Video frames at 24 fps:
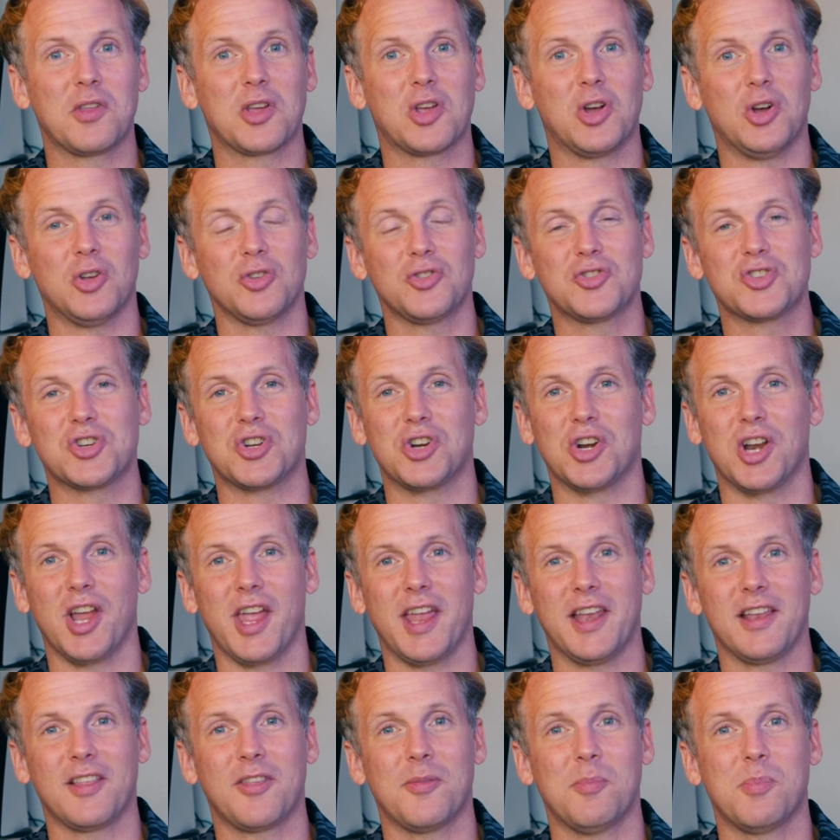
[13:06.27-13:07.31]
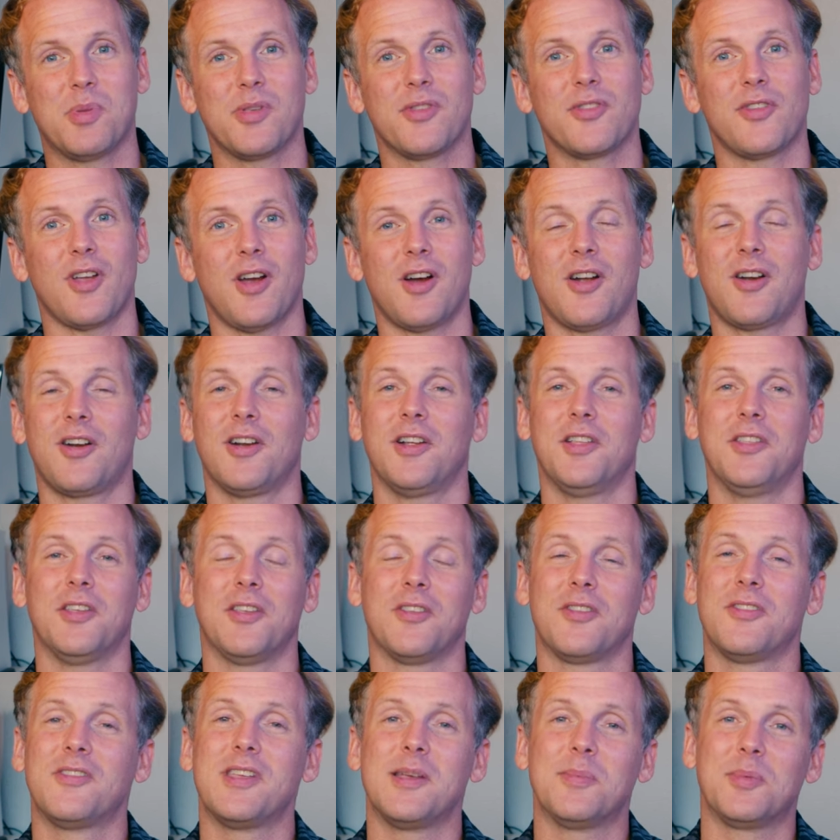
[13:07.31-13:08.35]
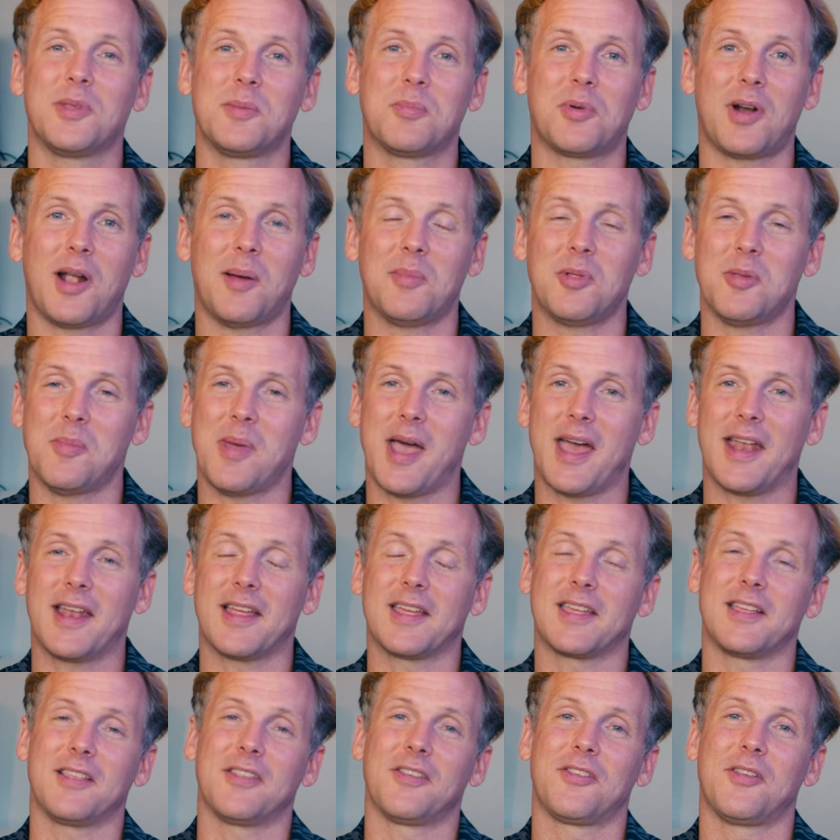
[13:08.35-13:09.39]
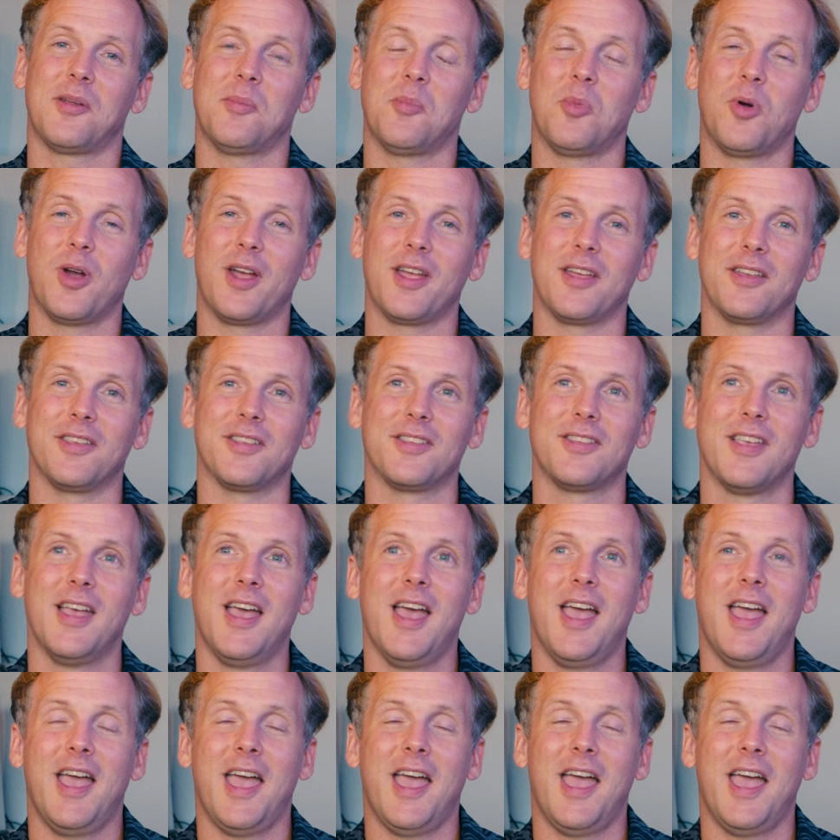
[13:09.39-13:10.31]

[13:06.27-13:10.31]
the culture and it's bizarre and it's deeply problematic in some ways